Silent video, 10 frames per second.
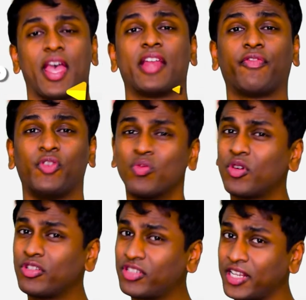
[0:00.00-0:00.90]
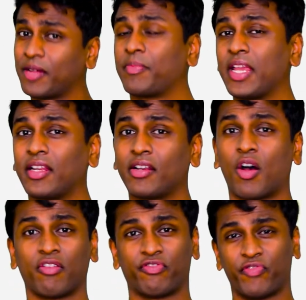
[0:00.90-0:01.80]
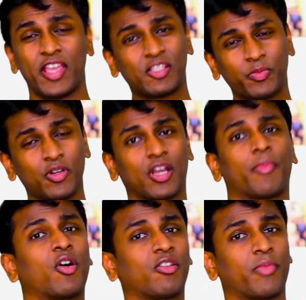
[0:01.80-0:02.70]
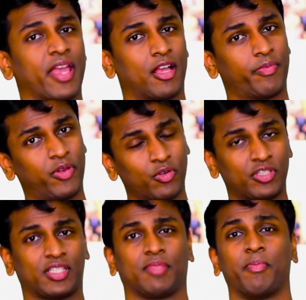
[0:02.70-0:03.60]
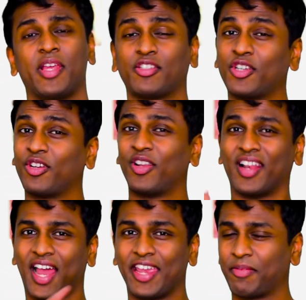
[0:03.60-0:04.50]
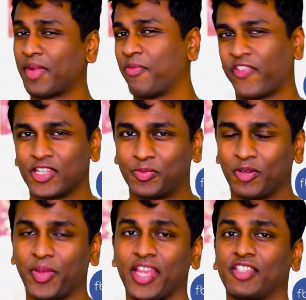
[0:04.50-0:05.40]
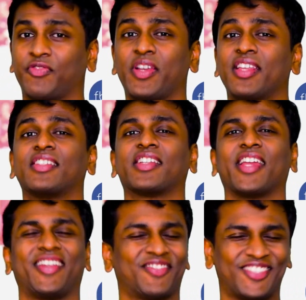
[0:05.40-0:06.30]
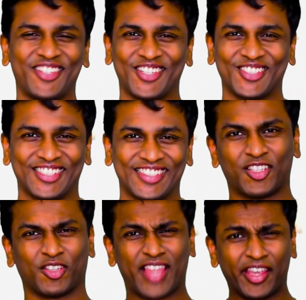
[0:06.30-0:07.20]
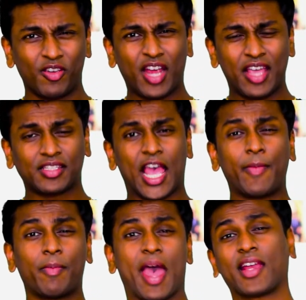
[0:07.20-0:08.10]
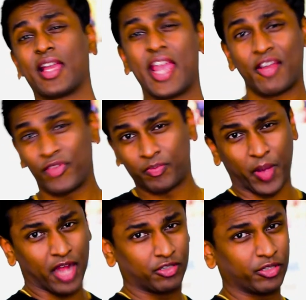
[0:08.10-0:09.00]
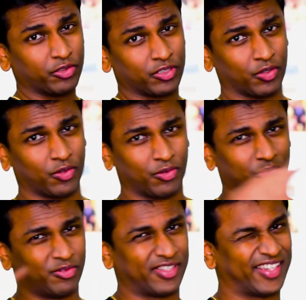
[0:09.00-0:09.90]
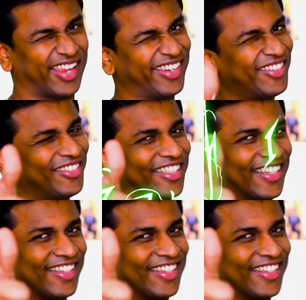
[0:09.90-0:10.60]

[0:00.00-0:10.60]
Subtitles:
And if you want to stay updated on Facebook about my uploads, make sure you like my Facebook page, FeniX Creative Studios. thank you guys, I'll be back again with part 2, so stay tuned.